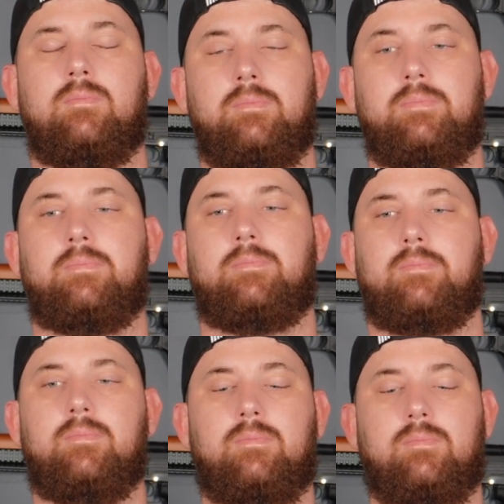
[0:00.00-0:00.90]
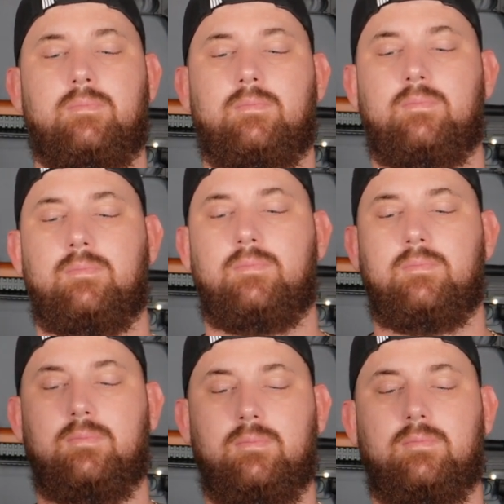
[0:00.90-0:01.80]

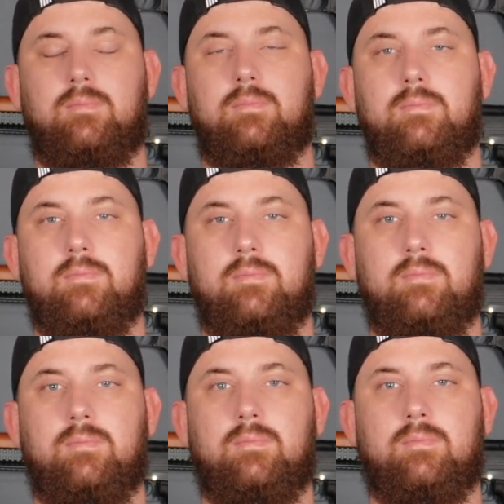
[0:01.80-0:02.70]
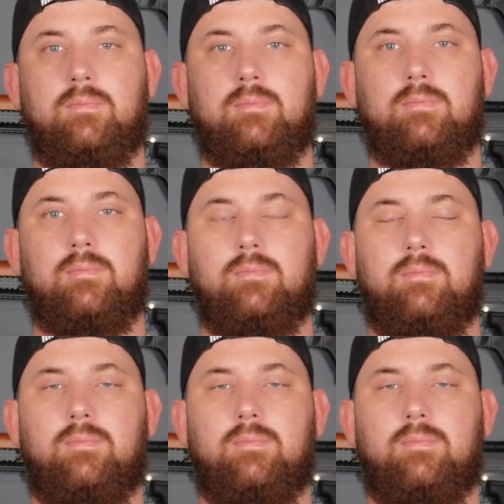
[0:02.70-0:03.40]
(silent)